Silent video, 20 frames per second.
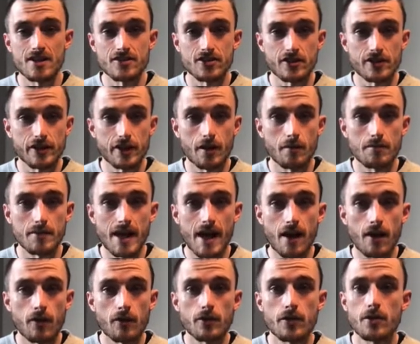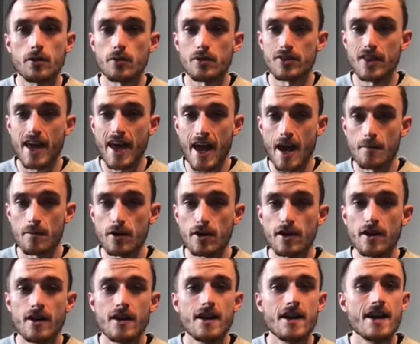to come down with the hammer
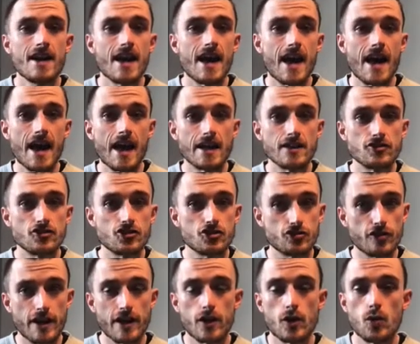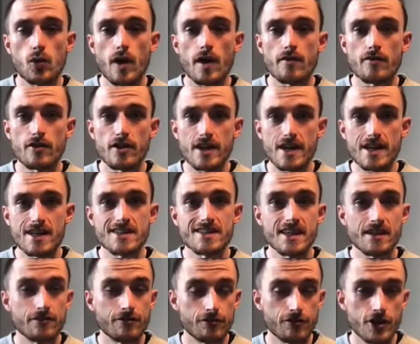and strike whoever is
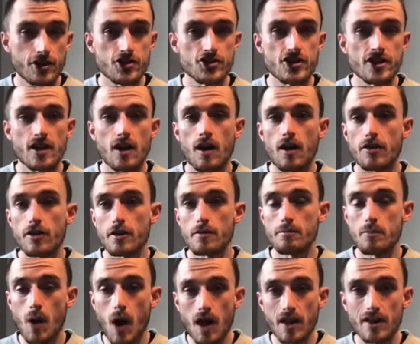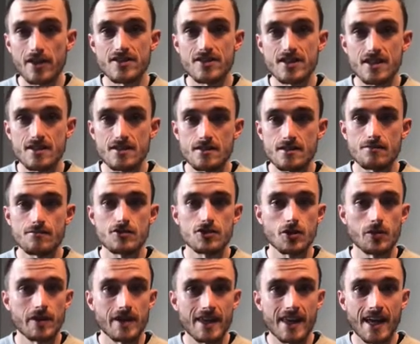infringing on their policies. So
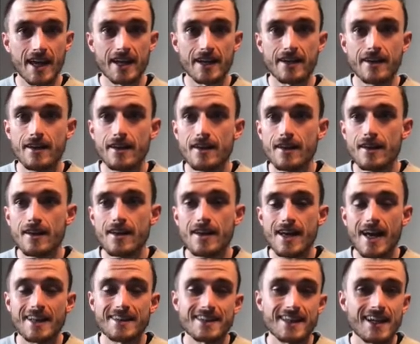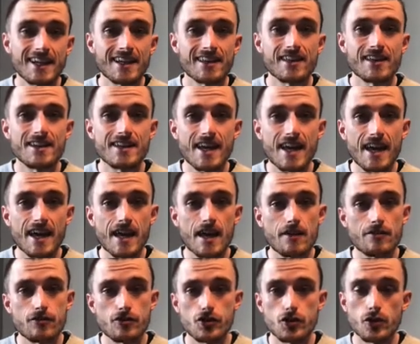again, at the end of the day, if
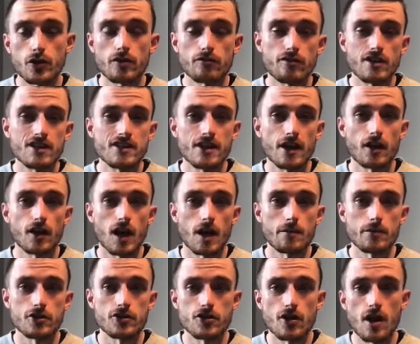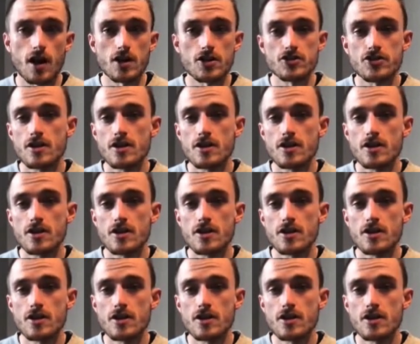you're doing retail arbitrage,